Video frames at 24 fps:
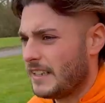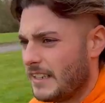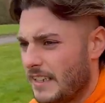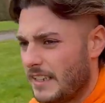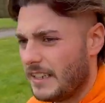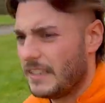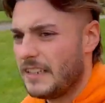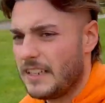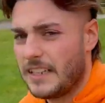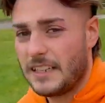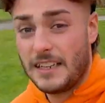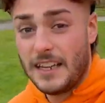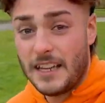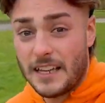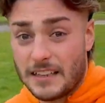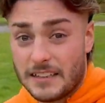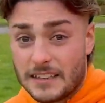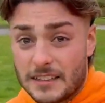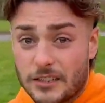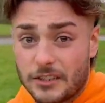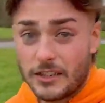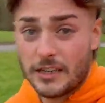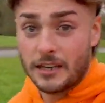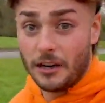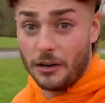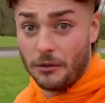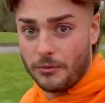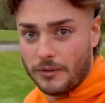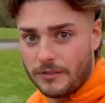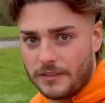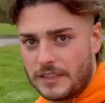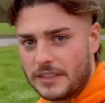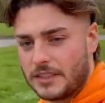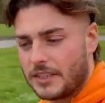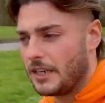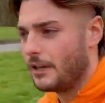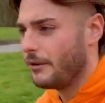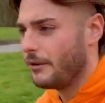And yeah, let's crack on with it, shall